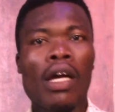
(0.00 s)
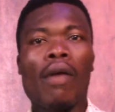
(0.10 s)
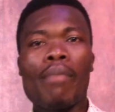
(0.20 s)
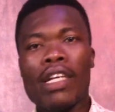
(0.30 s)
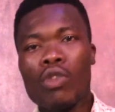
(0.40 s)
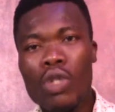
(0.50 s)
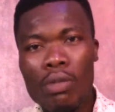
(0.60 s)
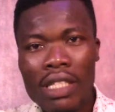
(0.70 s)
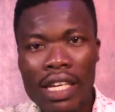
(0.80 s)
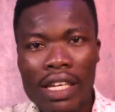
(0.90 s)
but
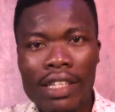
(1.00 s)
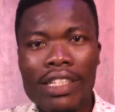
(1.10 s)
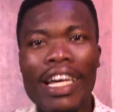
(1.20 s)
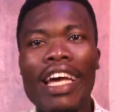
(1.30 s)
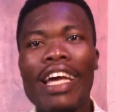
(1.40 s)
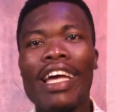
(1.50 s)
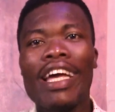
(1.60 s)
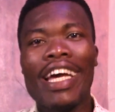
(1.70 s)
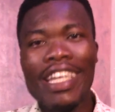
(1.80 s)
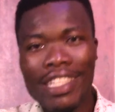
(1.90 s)
funi
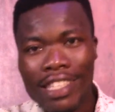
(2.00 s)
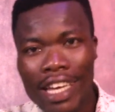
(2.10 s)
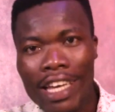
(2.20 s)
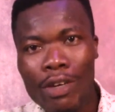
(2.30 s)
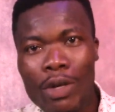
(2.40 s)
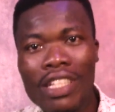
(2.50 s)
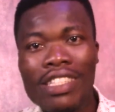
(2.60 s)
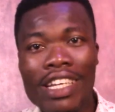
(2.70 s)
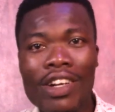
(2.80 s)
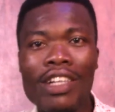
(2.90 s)
say we
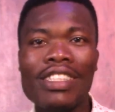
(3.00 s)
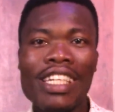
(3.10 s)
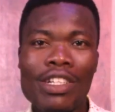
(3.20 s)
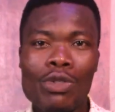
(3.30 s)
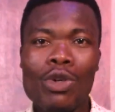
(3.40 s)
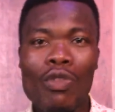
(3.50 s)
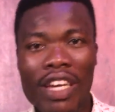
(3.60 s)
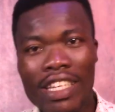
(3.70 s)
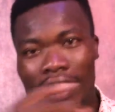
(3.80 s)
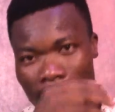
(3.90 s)
general secretary of
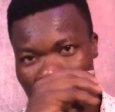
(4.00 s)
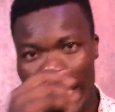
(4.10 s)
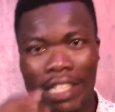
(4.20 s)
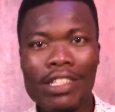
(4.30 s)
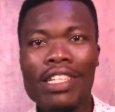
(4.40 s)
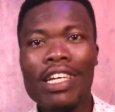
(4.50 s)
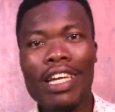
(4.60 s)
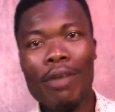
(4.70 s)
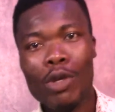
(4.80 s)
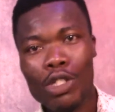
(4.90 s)
NDC side
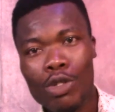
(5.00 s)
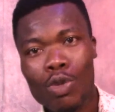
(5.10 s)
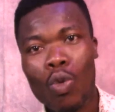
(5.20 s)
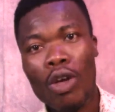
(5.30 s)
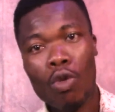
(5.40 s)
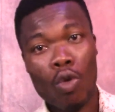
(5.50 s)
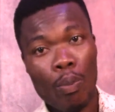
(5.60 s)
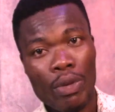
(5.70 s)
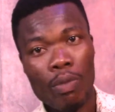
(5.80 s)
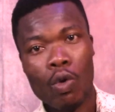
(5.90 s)
mosquito ekoko pie mo